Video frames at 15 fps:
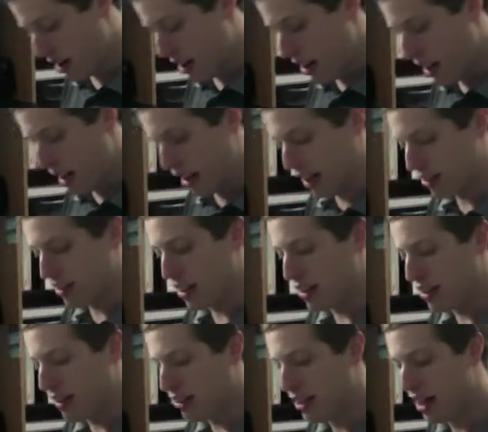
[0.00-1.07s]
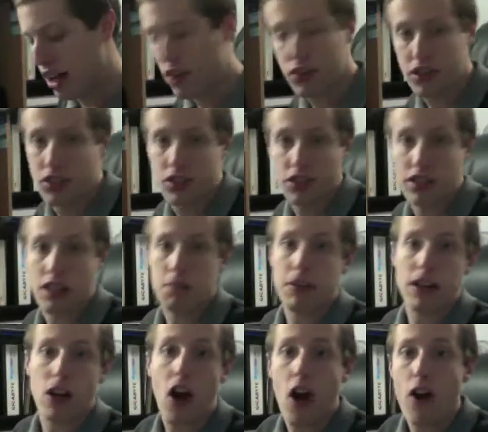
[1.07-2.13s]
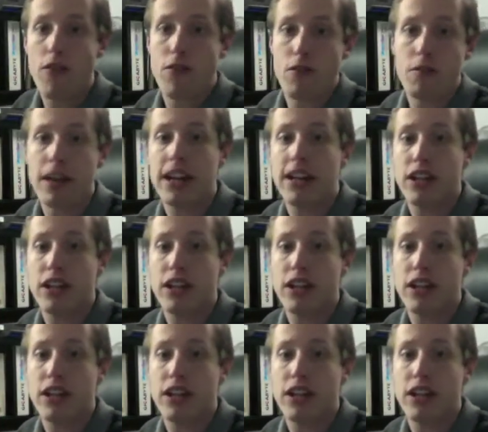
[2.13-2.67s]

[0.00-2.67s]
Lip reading: And that's something else that's just going to be hard for me to